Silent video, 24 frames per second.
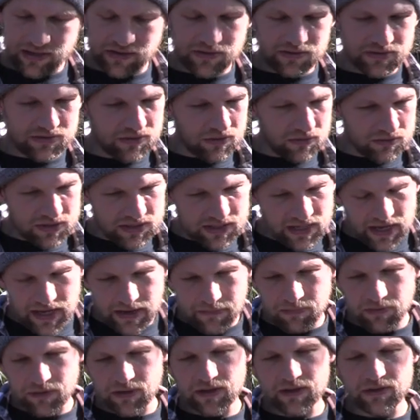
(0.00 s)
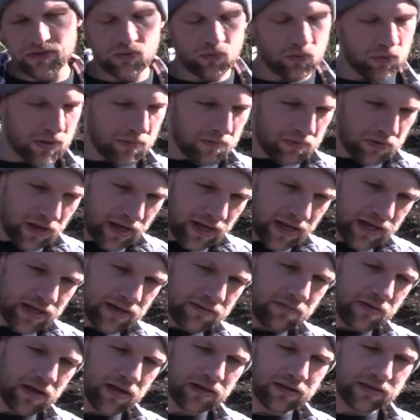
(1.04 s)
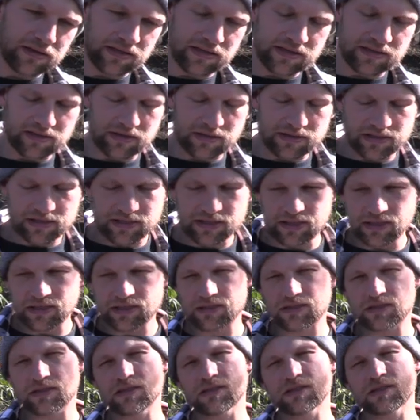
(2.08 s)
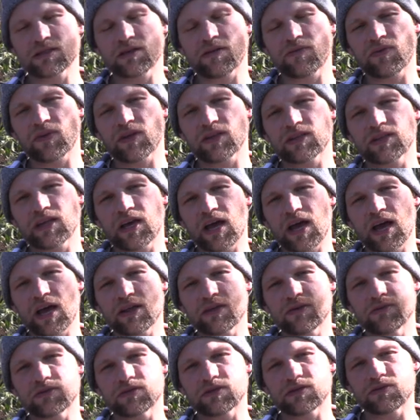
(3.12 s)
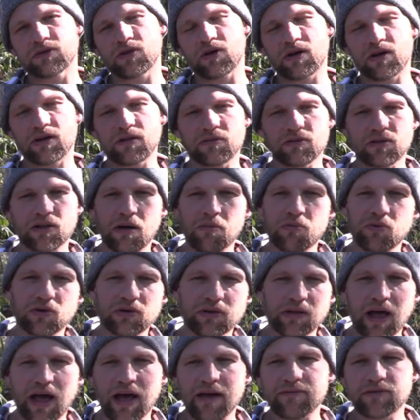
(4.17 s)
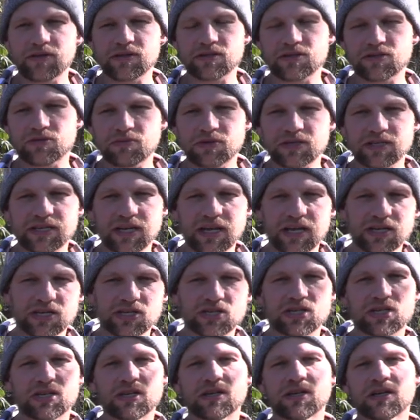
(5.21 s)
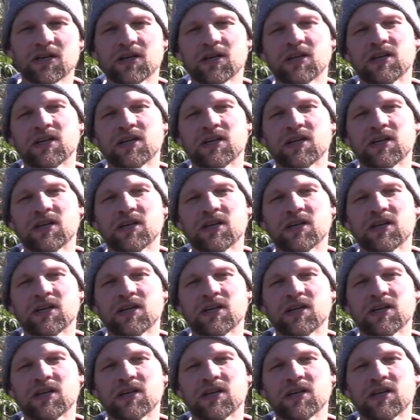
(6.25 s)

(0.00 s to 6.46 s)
There's no sampling. They're replaying melodies on synths and stuff like that, using a lot more live instrumentation.